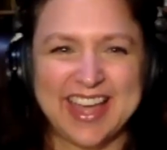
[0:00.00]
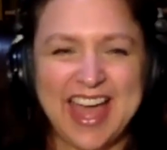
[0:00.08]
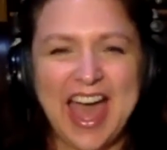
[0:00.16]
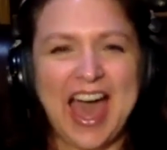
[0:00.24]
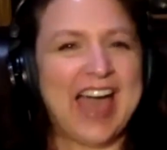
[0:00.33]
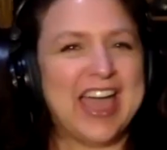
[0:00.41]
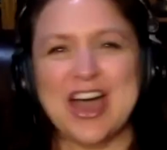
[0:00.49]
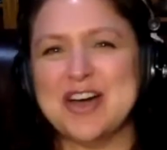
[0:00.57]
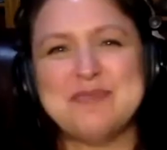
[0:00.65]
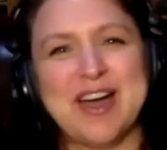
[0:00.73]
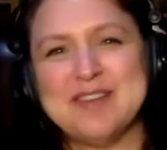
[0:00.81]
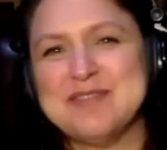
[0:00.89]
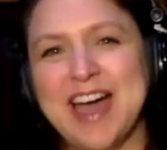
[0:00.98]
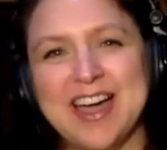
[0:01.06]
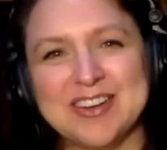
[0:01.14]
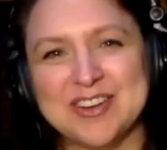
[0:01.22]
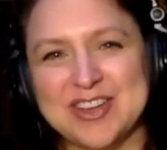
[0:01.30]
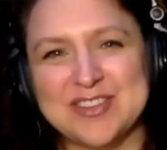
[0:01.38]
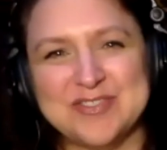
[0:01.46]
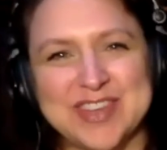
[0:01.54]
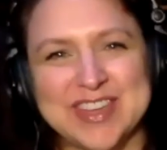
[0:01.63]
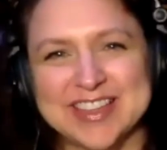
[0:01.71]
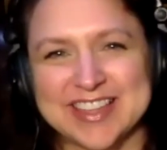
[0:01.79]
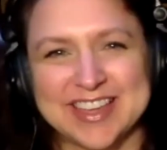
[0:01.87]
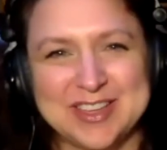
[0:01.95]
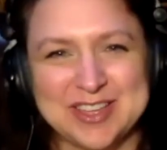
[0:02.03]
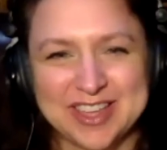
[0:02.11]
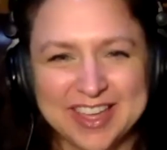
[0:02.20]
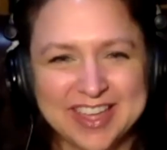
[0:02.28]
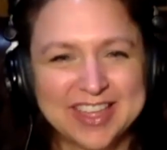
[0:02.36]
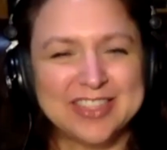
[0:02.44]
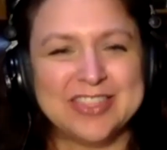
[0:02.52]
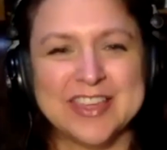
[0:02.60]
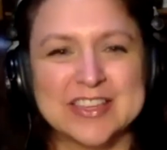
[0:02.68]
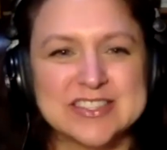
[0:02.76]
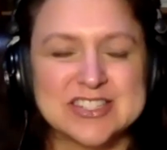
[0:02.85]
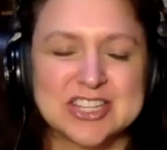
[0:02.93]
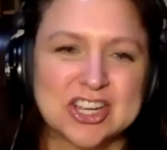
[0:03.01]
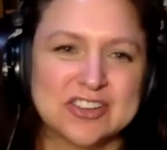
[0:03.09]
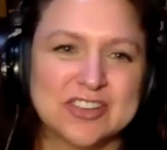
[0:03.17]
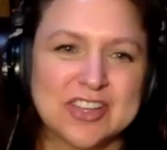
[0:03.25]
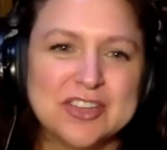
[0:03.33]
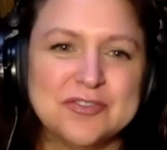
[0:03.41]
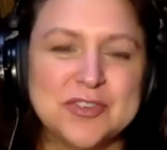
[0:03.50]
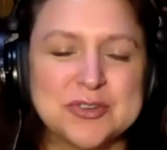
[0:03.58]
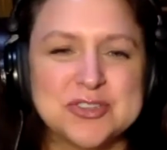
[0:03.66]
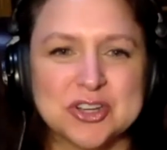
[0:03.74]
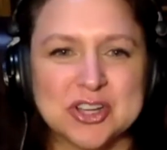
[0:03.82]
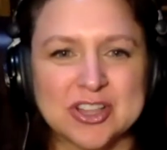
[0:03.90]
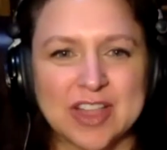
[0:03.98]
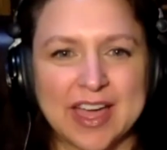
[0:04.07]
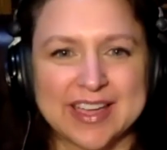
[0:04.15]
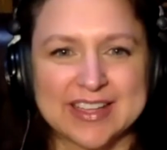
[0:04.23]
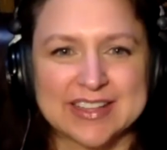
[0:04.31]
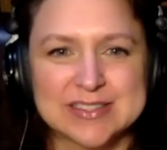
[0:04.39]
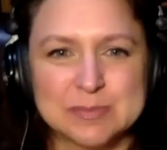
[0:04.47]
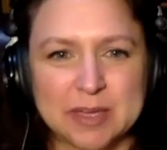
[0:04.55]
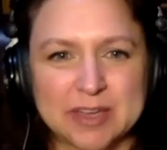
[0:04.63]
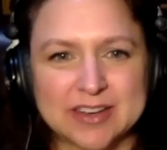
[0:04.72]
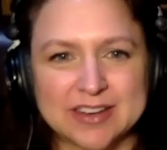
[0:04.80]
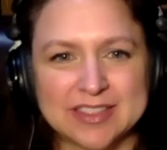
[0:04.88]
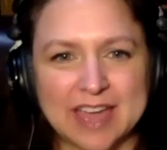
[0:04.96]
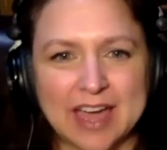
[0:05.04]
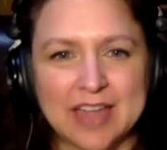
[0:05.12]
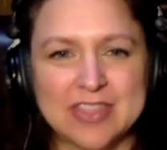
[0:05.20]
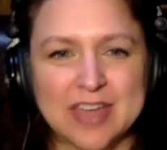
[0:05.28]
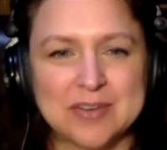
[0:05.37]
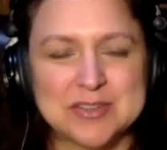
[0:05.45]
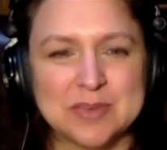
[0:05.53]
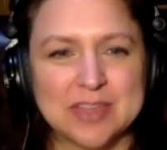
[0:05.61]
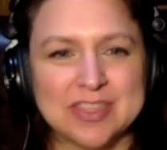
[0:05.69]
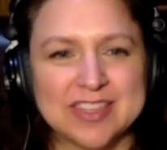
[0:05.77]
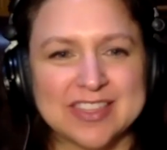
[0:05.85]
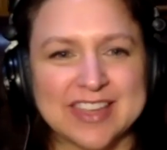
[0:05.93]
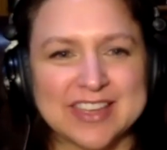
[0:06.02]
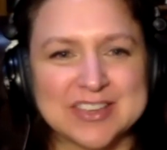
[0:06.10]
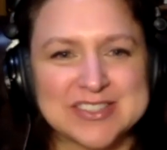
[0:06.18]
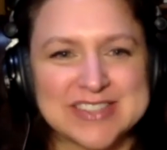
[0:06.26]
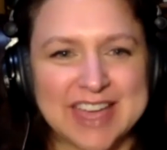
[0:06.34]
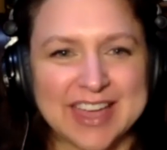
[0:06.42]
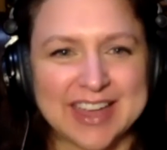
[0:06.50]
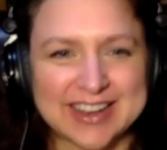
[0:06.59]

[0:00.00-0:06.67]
I hope I'm not revealing things to your future clients, but that was one thing that you said.